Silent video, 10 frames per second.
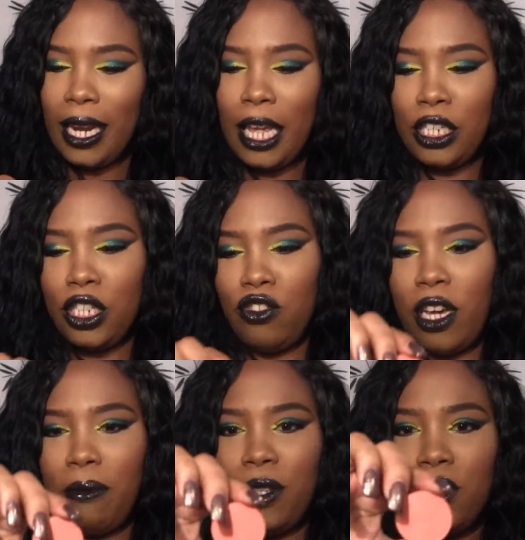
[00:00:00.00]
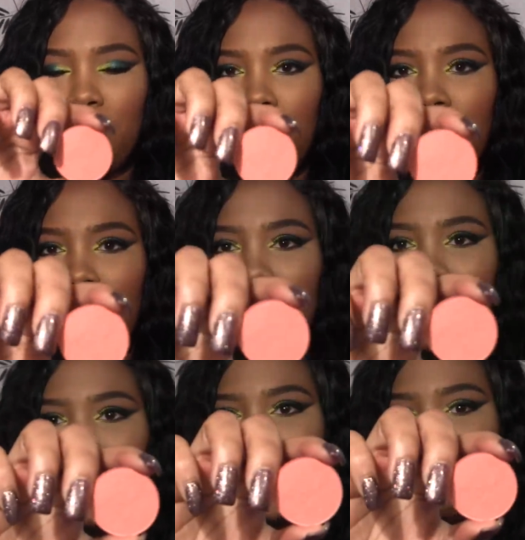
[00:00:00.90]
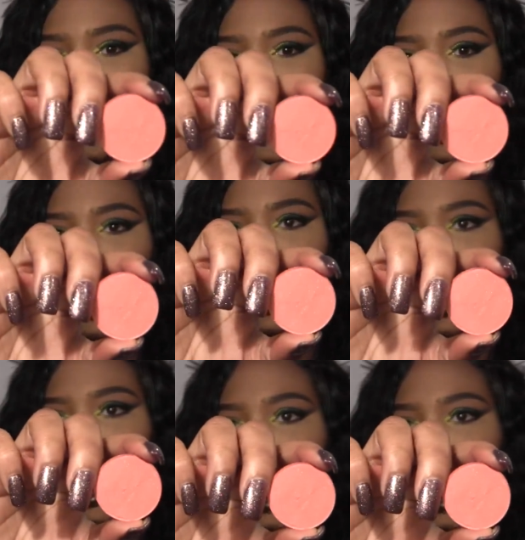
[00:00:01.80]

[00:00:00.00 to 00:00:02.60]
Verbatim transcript: and I actually dropped this one and this is Peach